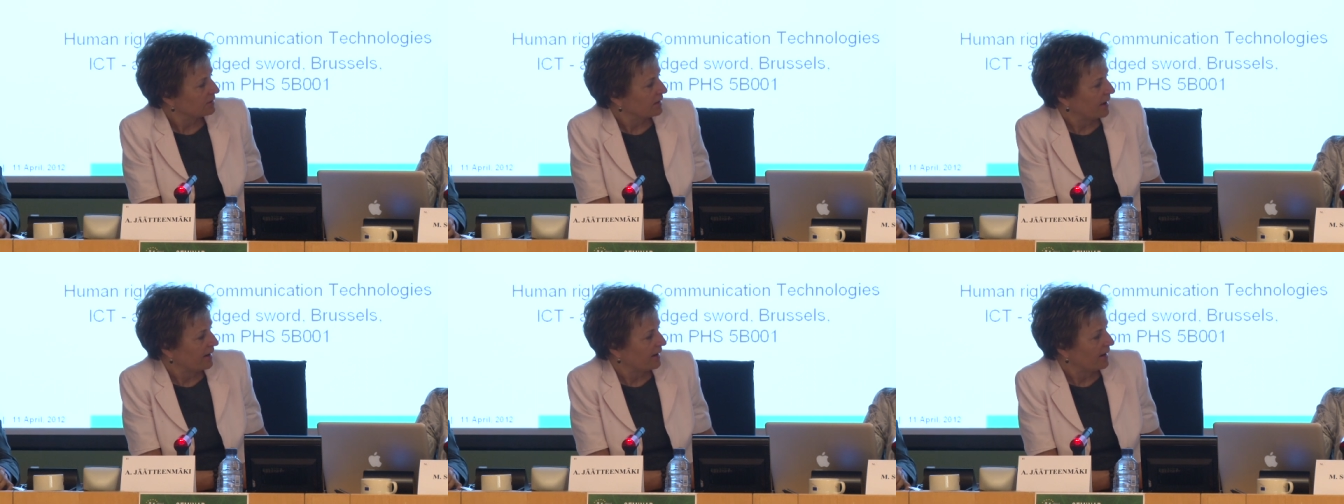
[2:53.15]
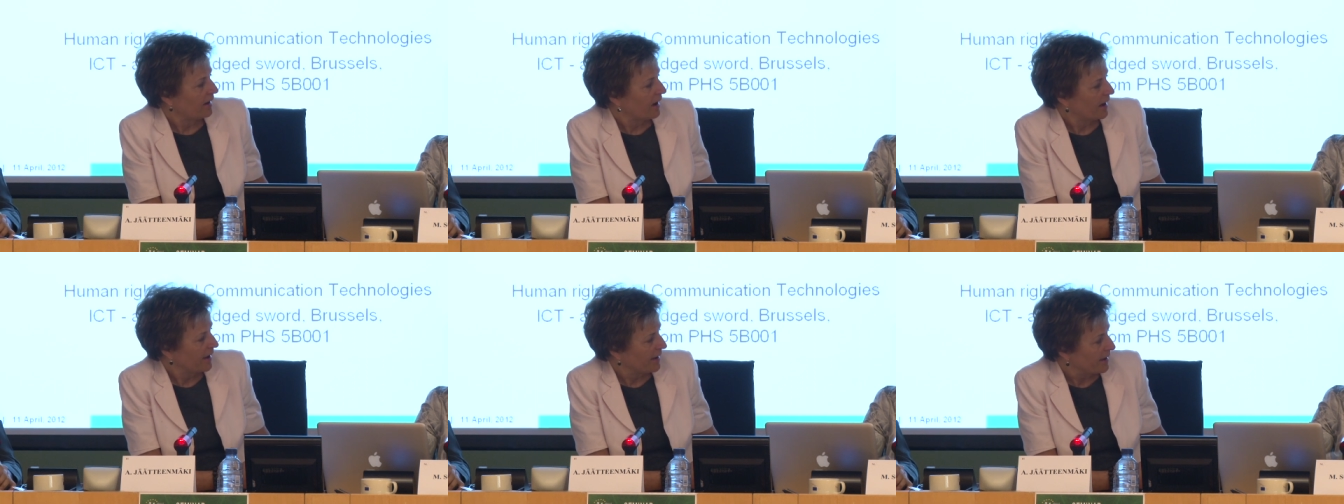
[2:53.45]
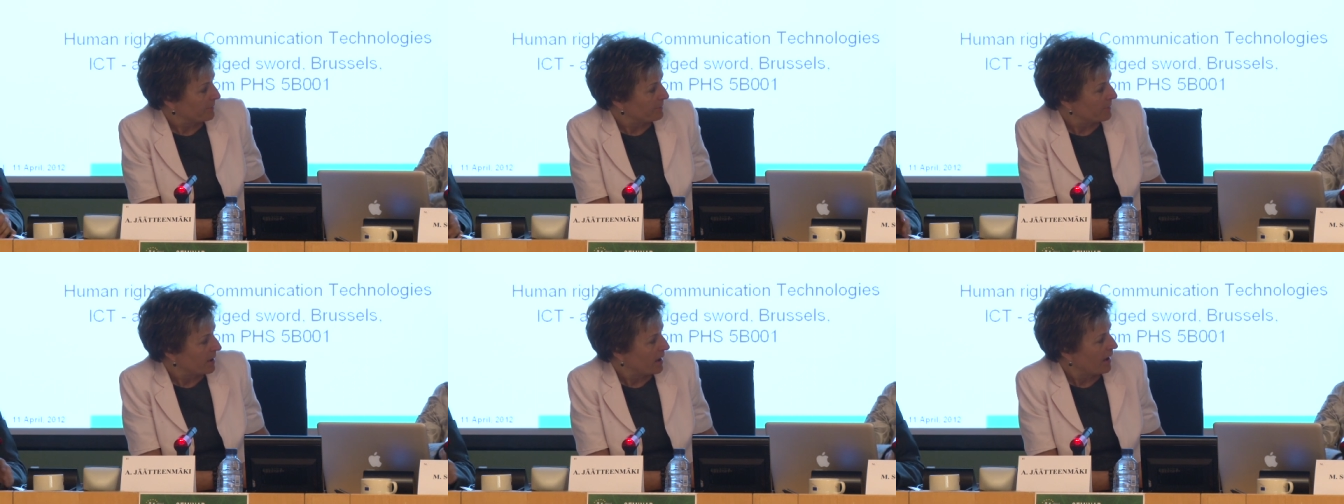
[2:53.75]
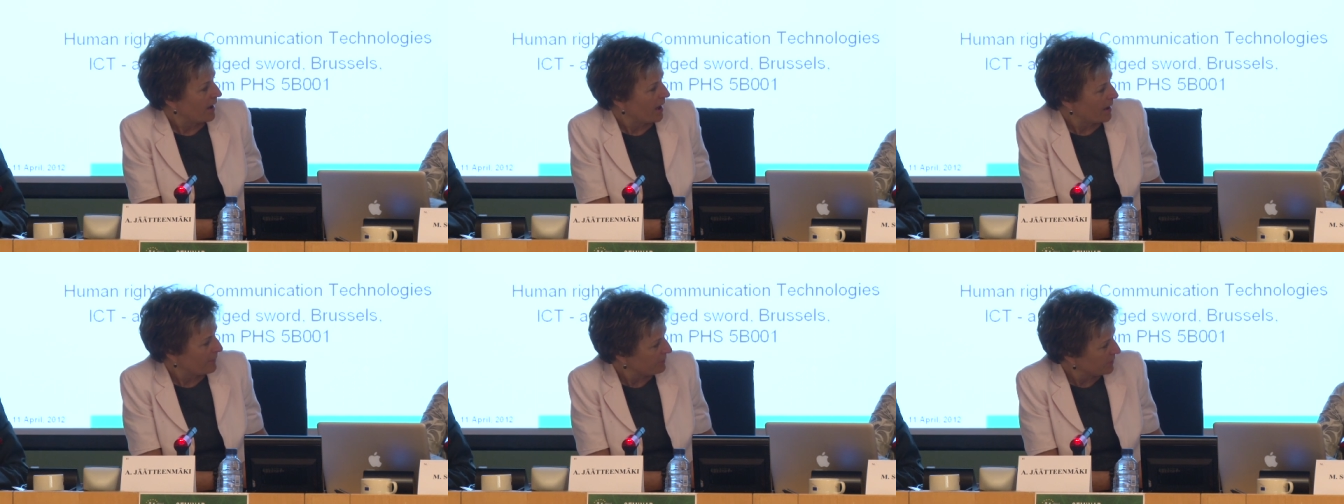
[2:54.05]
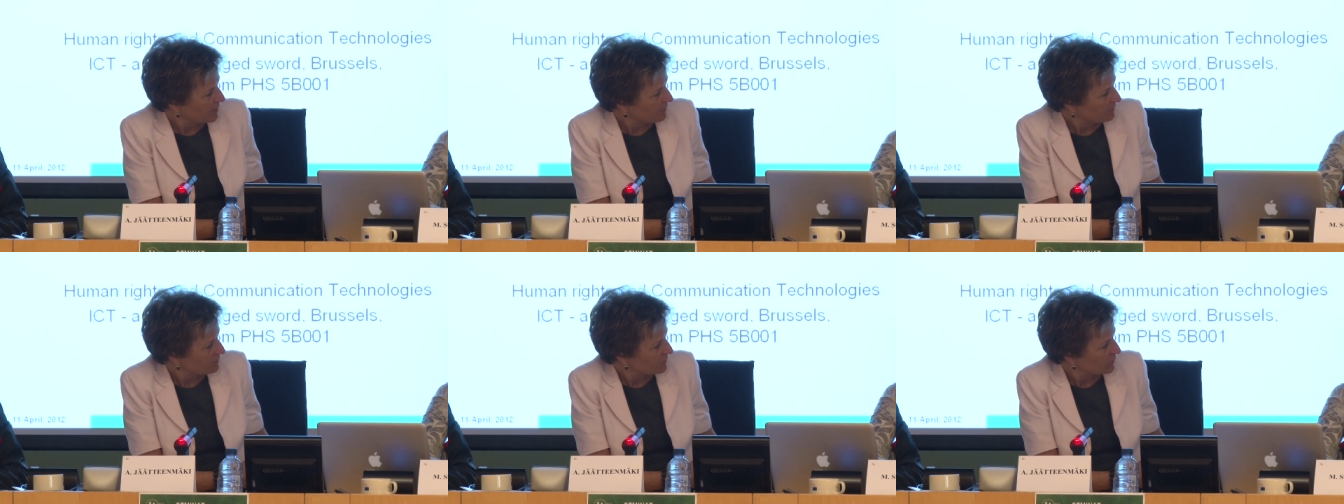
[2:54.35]
And I am
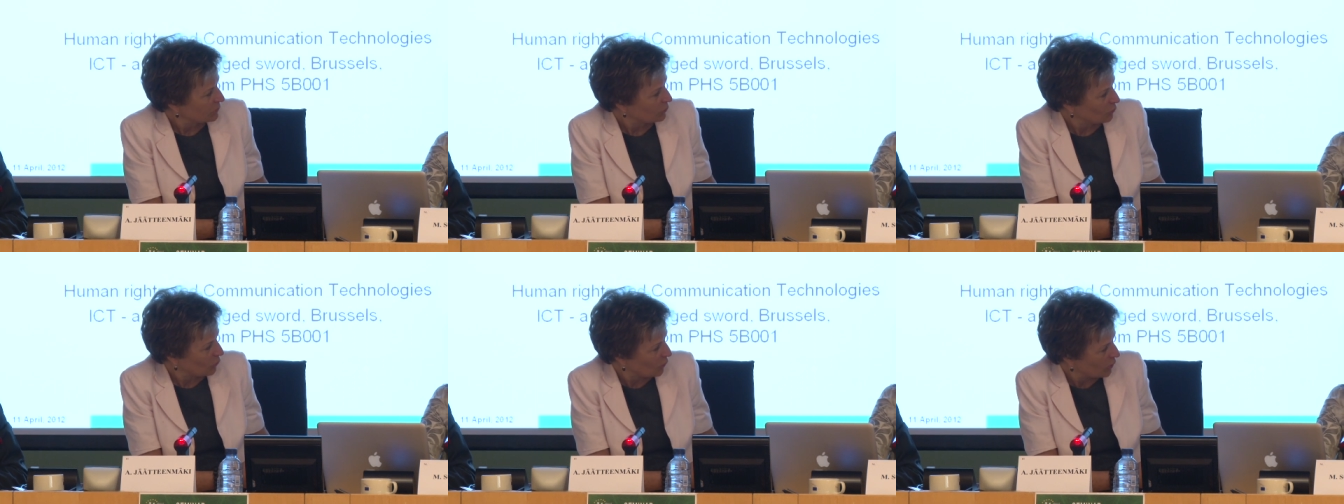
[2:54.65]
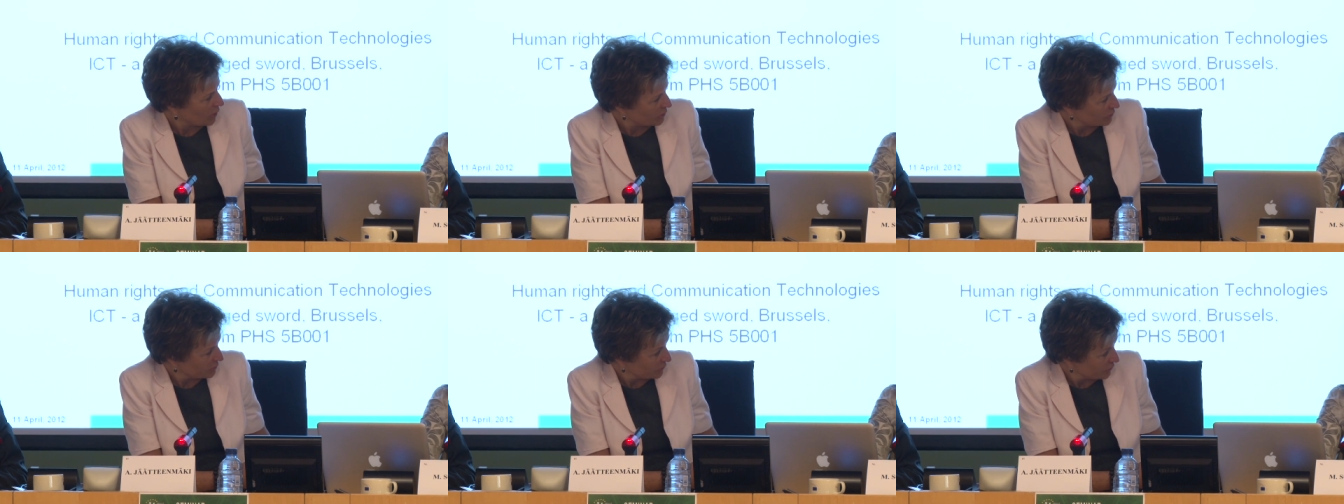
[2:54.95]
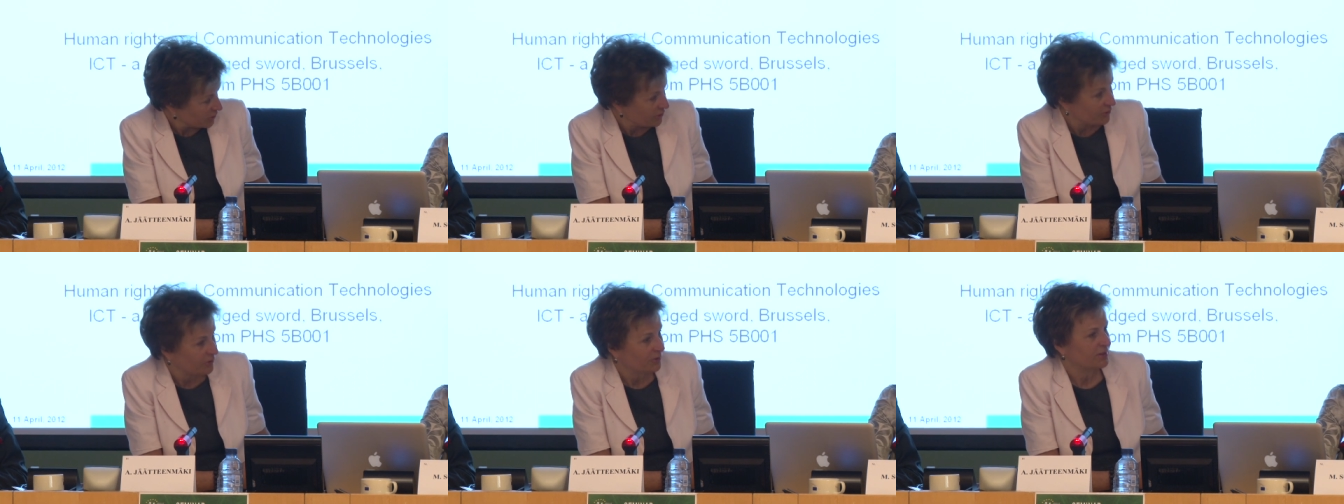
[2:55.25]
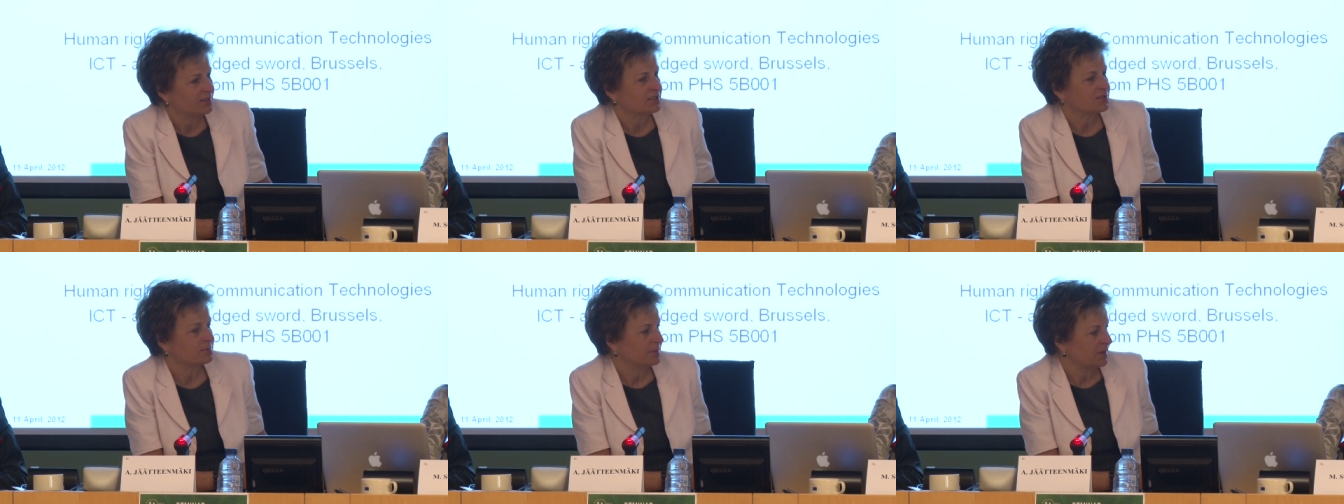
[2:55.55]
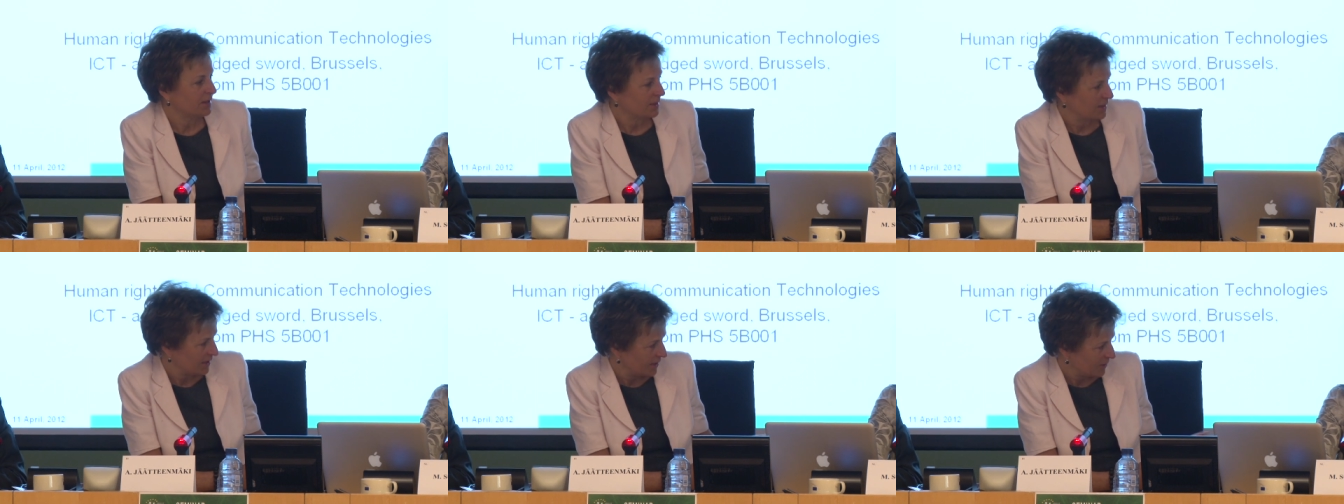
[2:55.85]
happy to co-share this
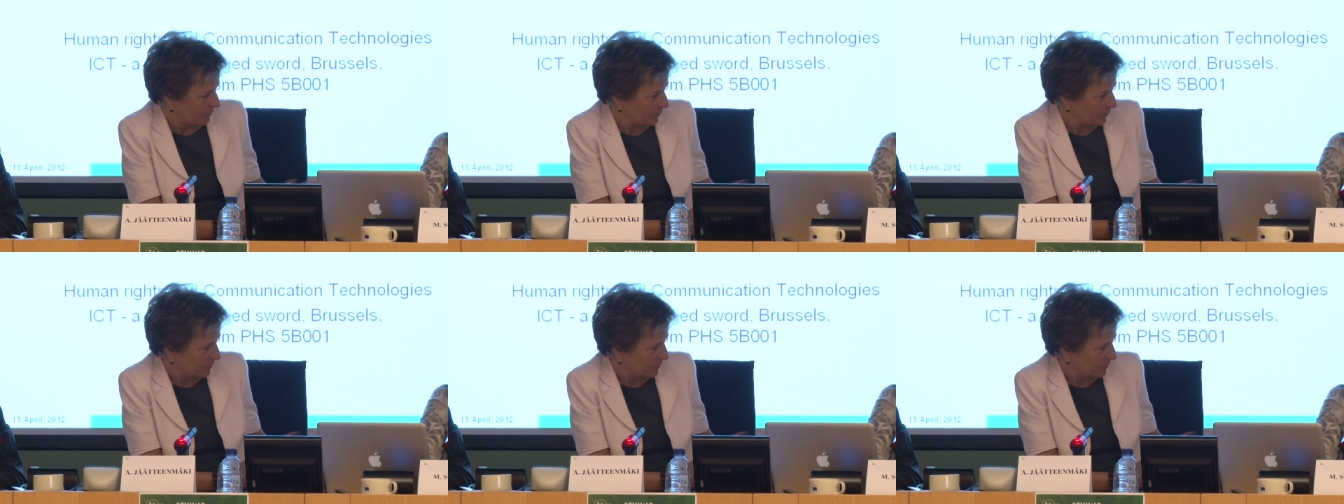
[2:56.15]
meeting